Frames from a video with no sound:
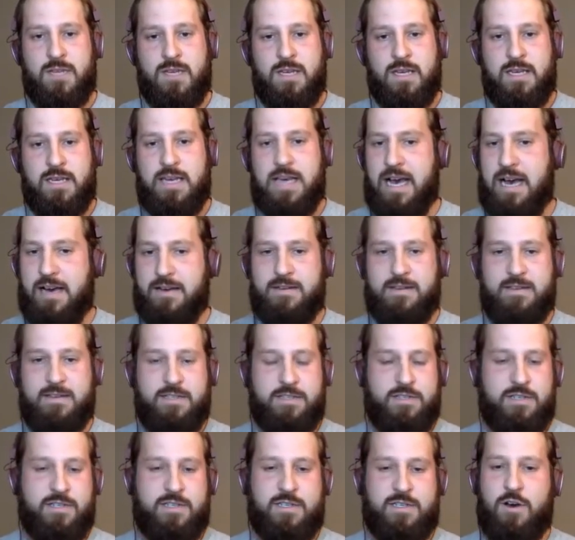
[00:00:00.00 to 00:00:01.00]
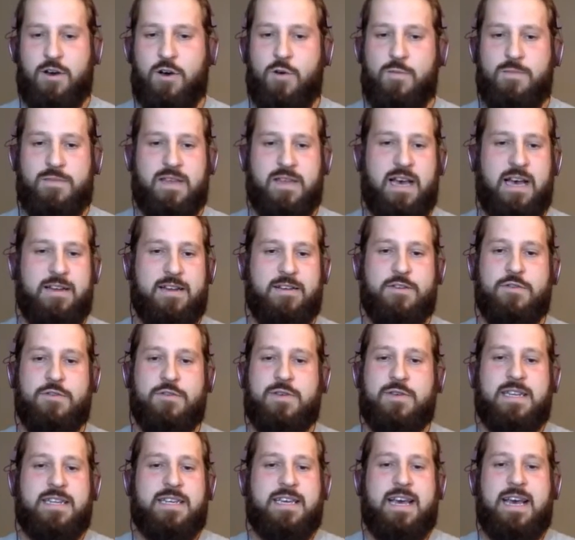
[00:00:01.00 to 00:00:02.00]
Yeah, and you just hope that you
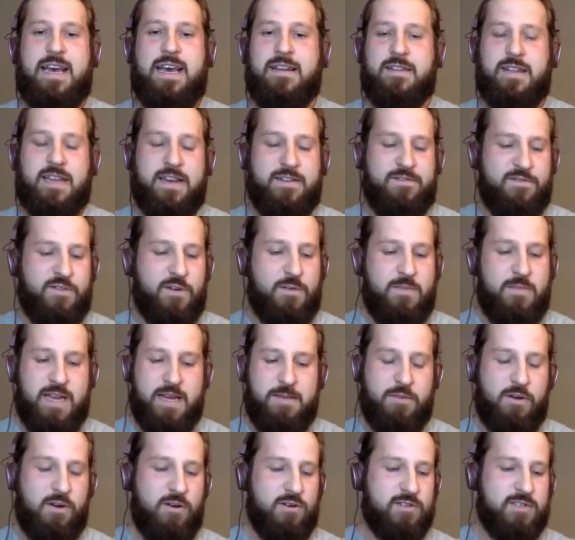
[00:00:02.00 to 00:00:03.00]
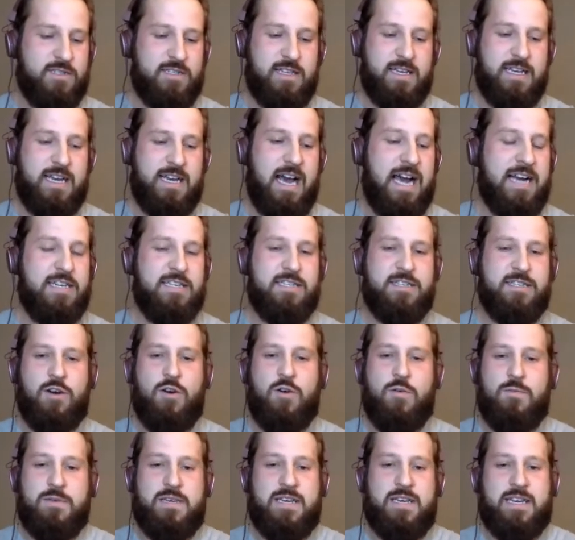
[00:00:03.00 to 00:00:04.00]
can get, like, for me personally, I just
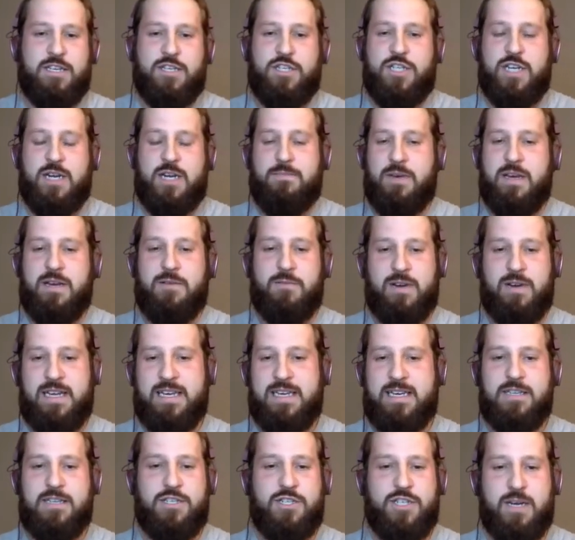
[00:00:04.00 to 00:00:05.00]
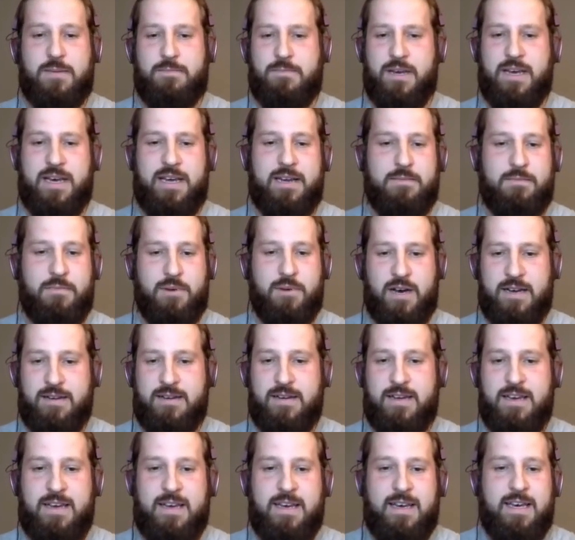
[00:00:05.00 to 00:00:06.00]
hope he can chip in when he can chip in, but
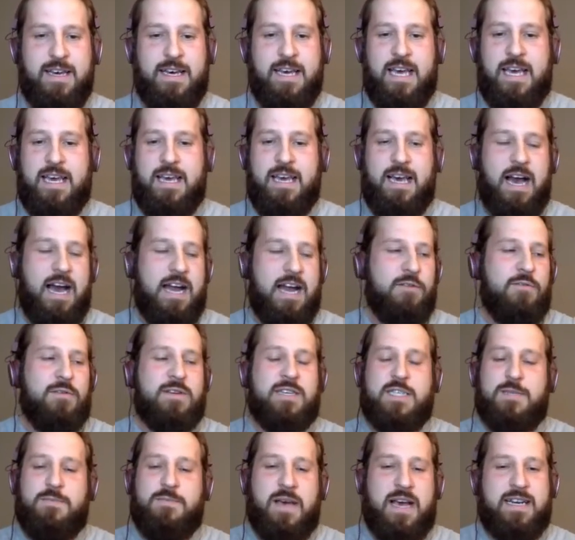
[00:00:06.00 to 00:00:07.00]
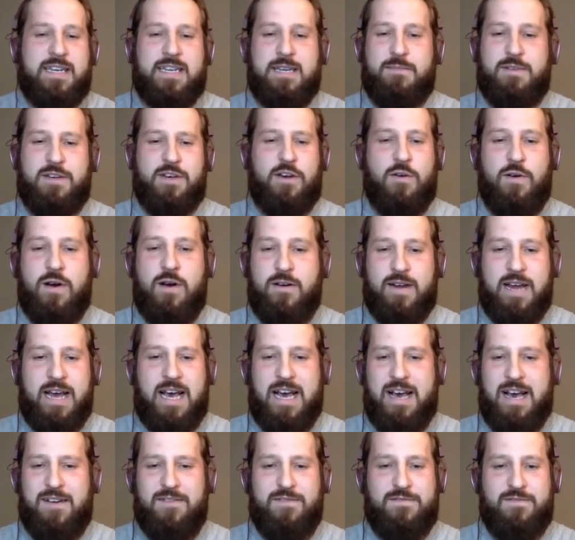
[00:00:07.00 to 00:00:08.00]
I don't expect him to go out and
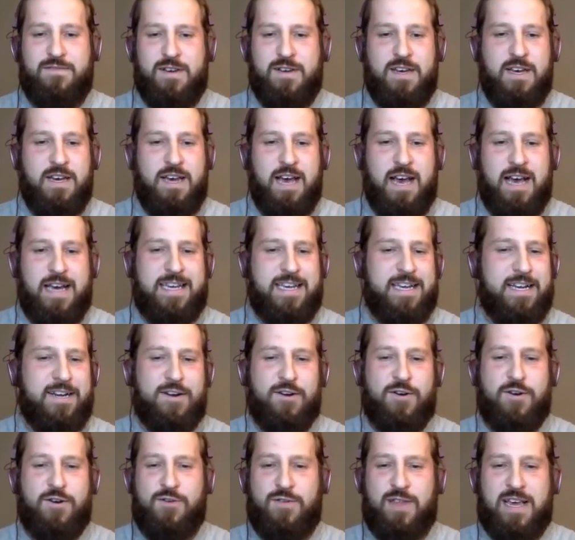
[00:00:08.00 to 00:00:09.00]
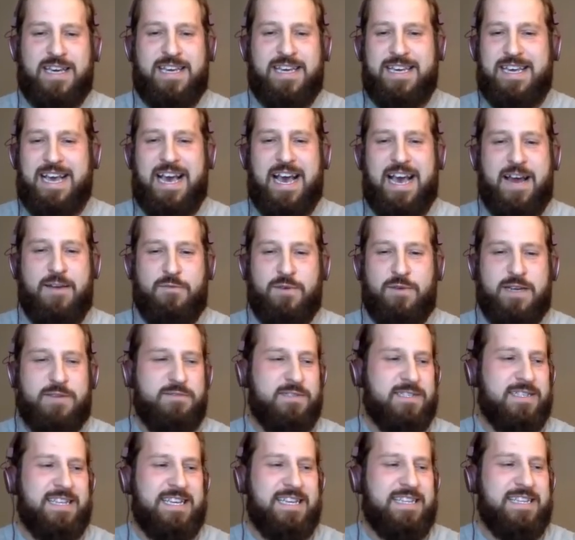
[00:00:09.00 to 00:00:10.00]
have a year like he had when he
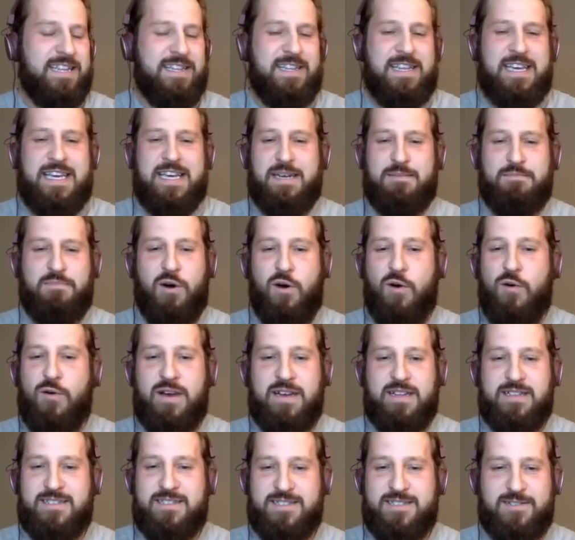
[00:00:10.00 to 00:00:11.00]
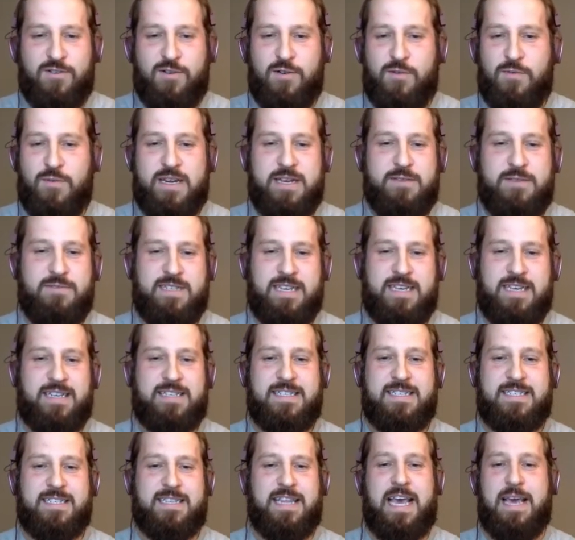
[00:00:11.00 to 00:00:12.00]
was leading the league in points, or when he was like a
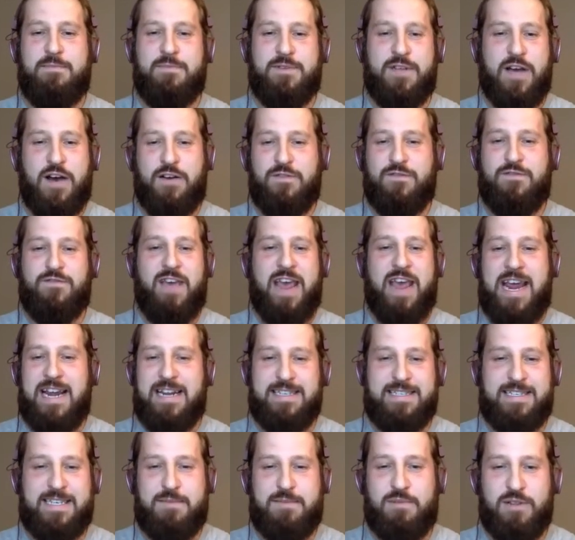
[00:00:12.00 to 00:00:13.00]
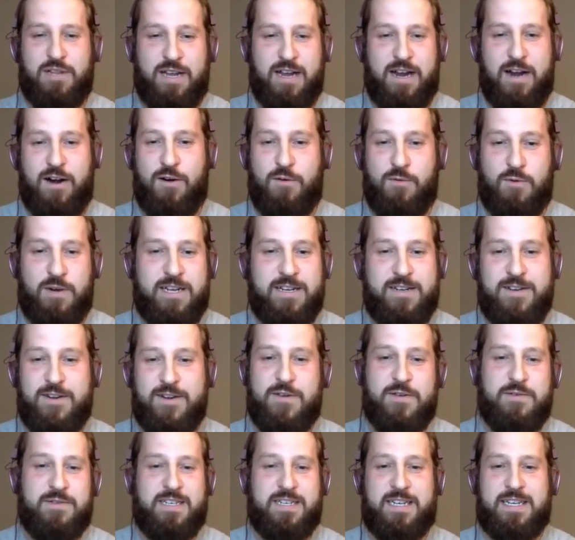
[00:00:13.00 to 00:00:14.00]
slam dunk fantasy player, when he
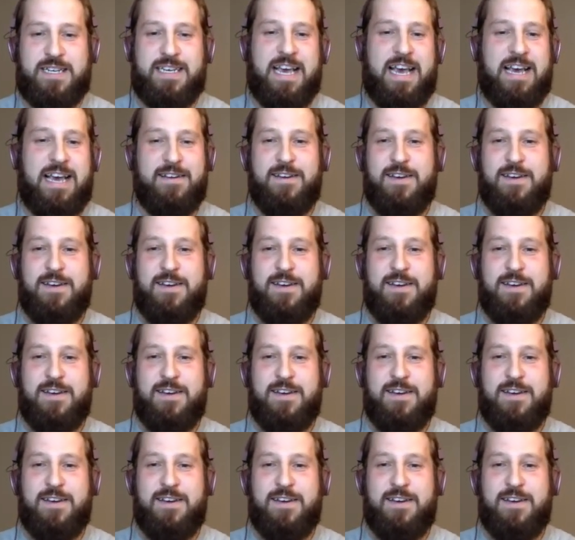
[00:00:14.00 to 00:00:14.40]
knew he was going to get